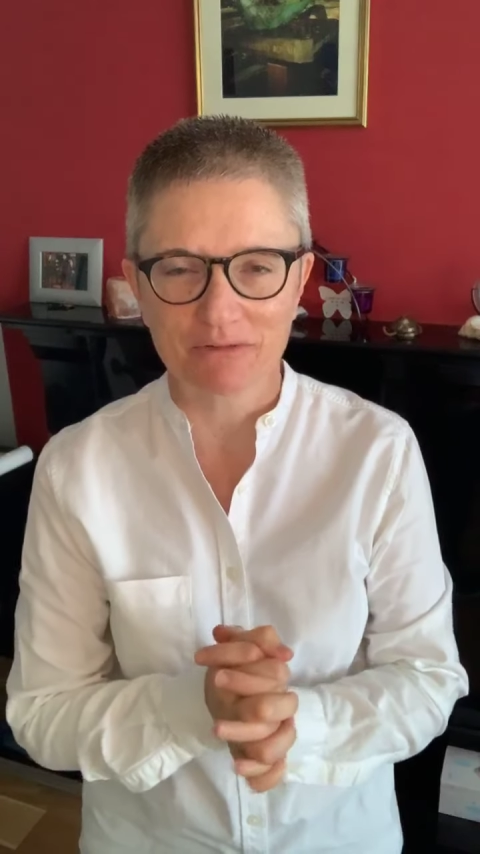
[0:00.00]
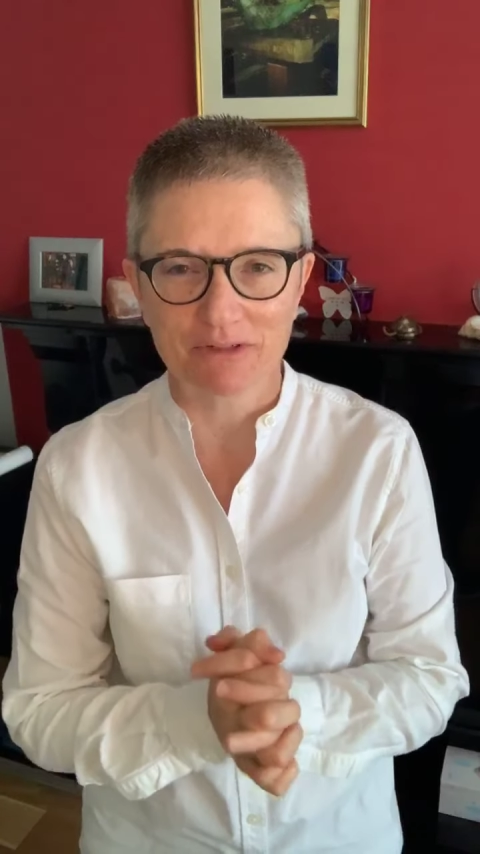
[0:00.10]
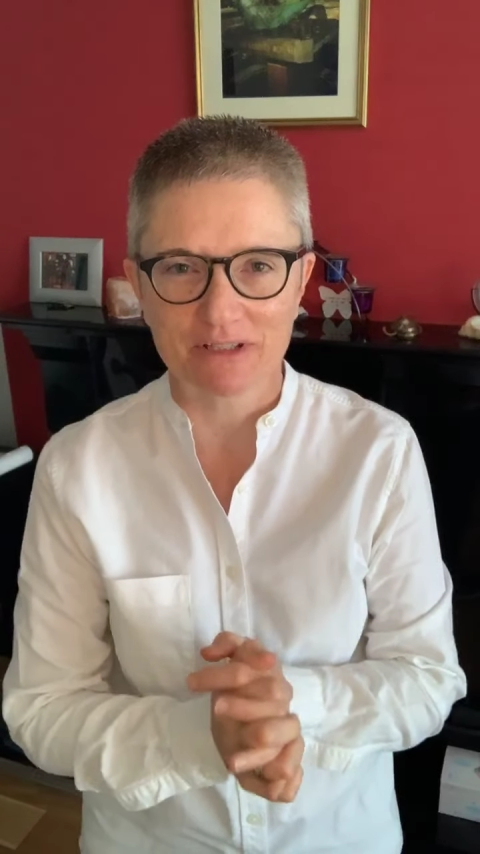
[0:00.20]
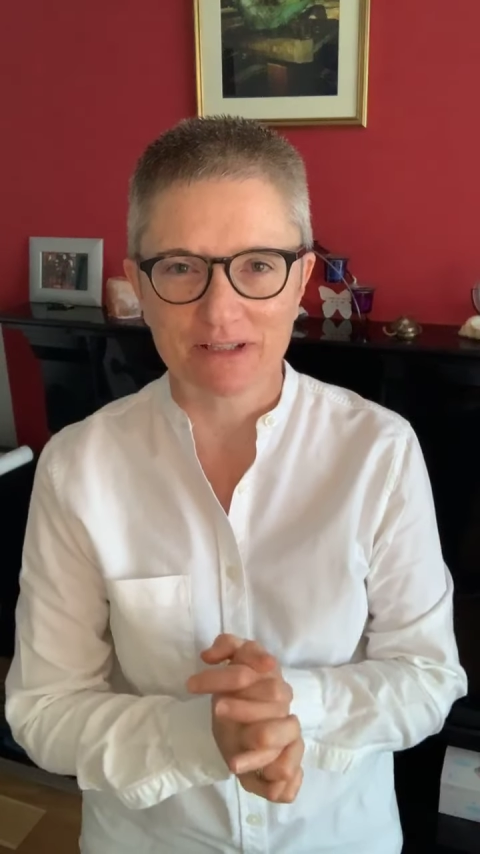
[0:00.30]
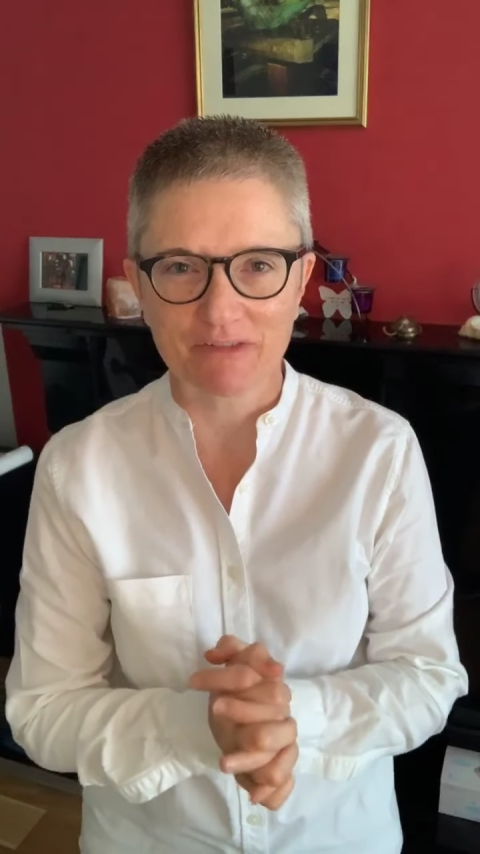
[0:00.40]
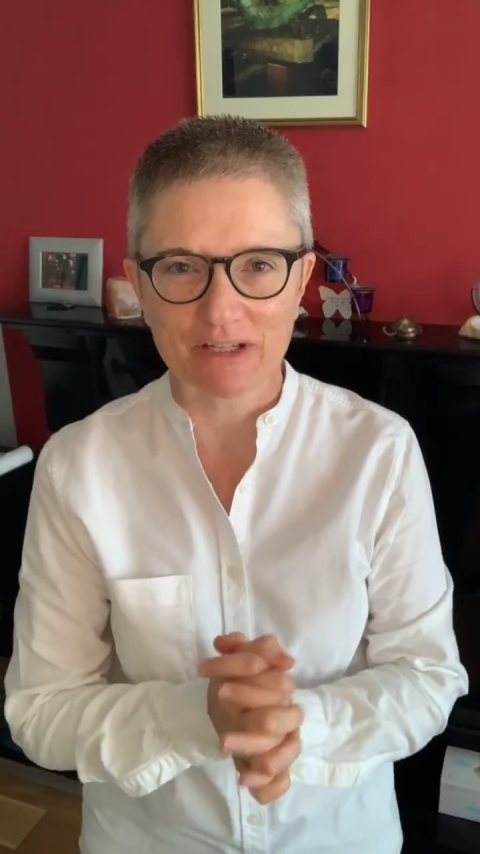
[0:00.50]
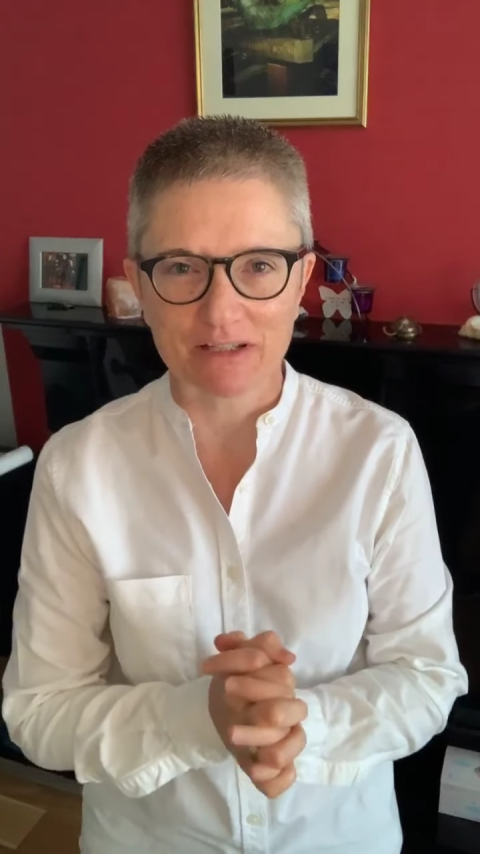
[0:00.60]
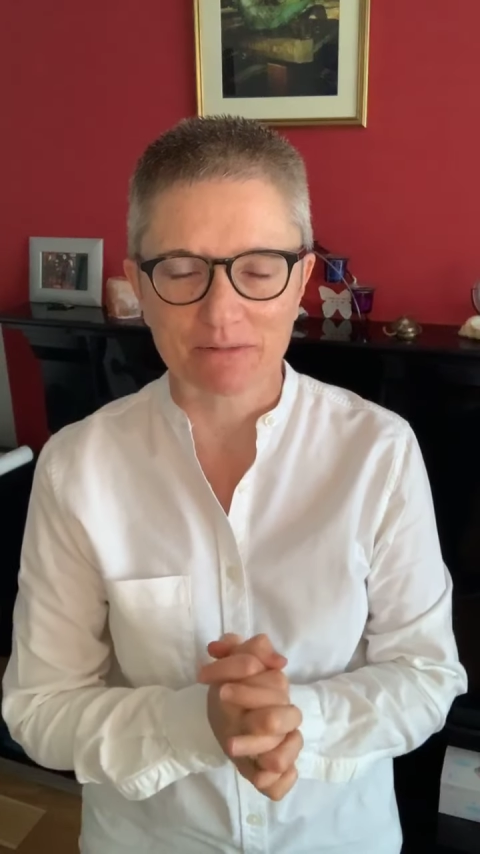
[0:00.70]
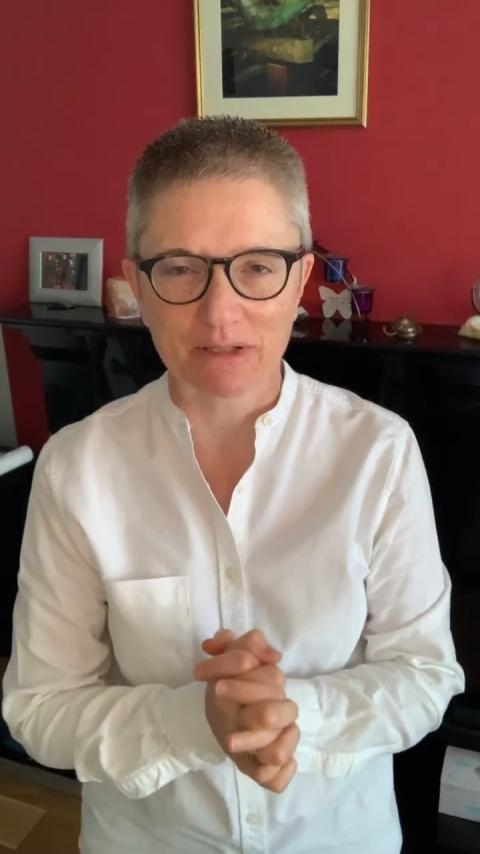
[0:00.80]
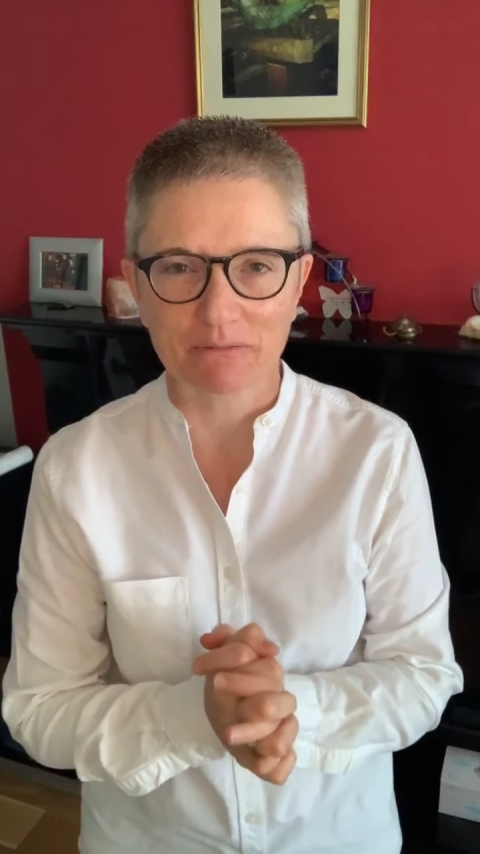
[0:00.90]
was 7 days
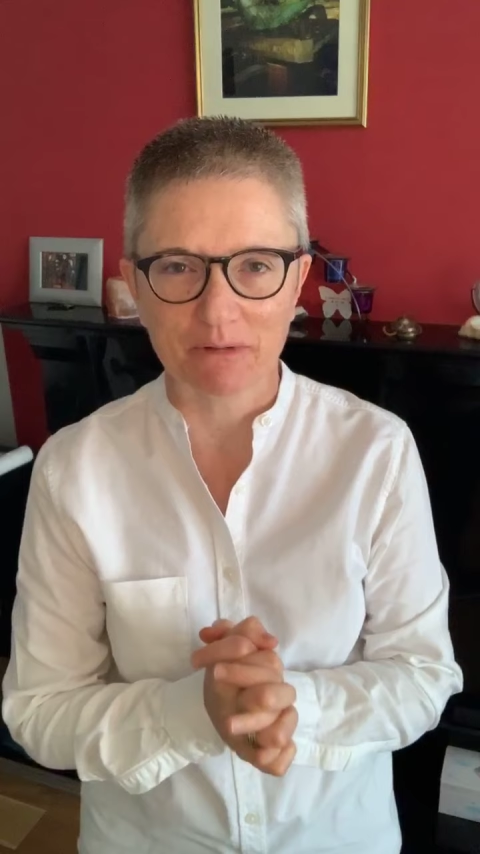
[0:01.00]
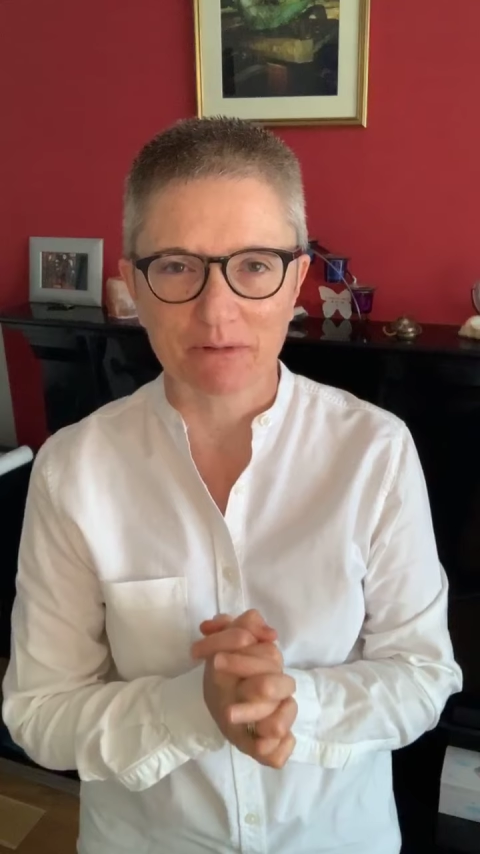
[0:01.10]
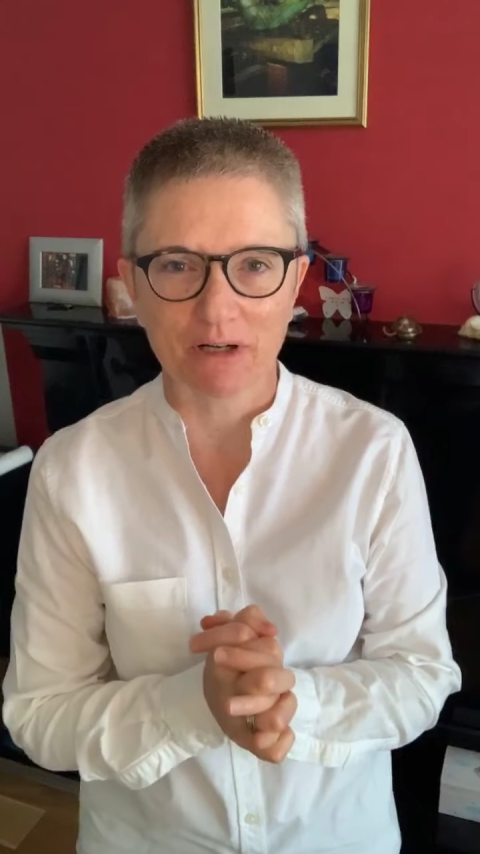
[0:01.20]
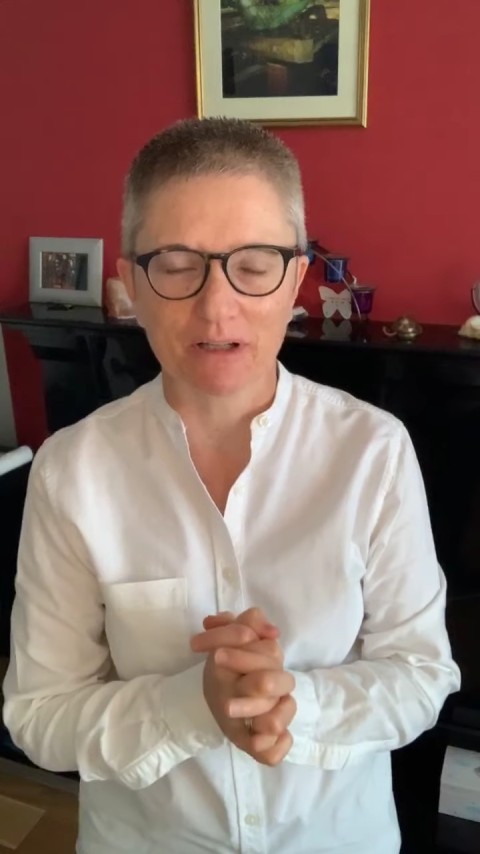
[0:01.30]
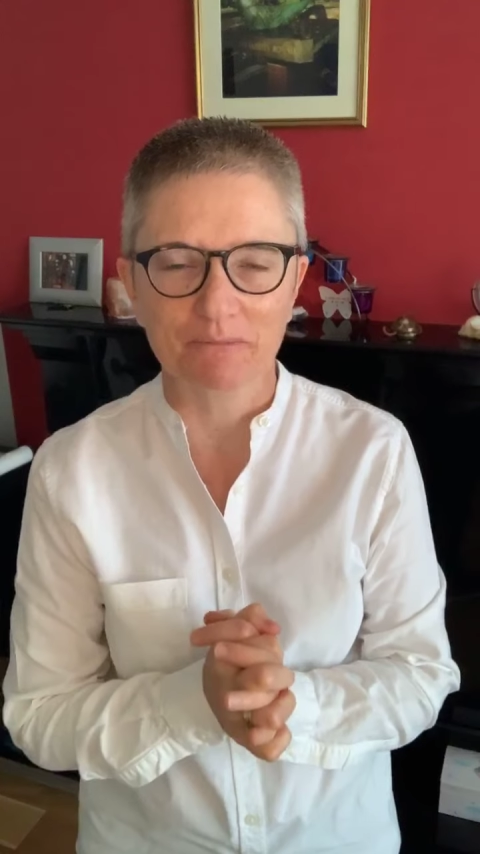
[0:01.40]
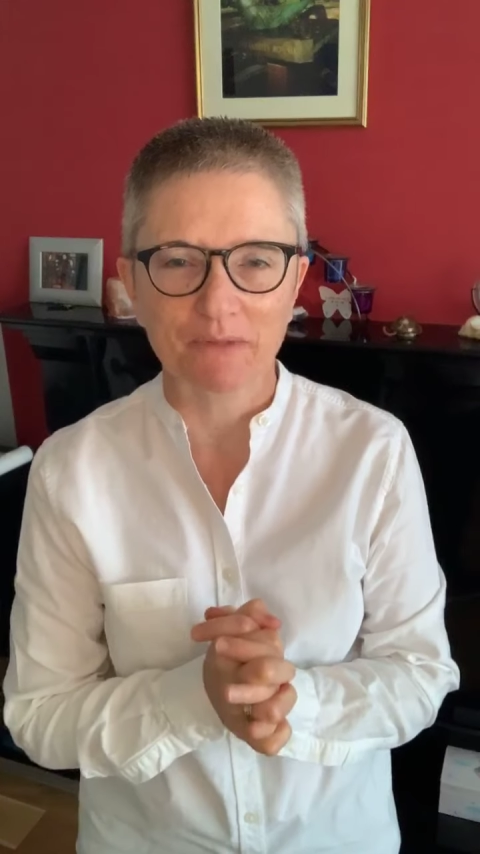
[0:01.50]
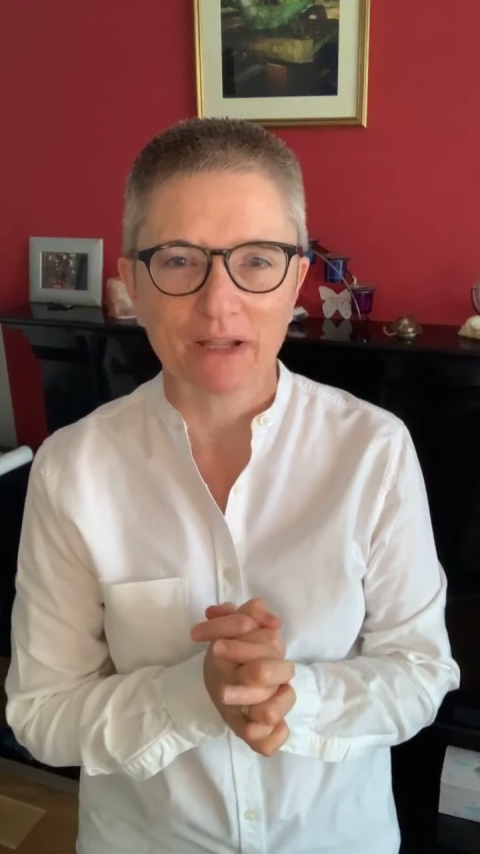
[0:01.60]
a week we were on,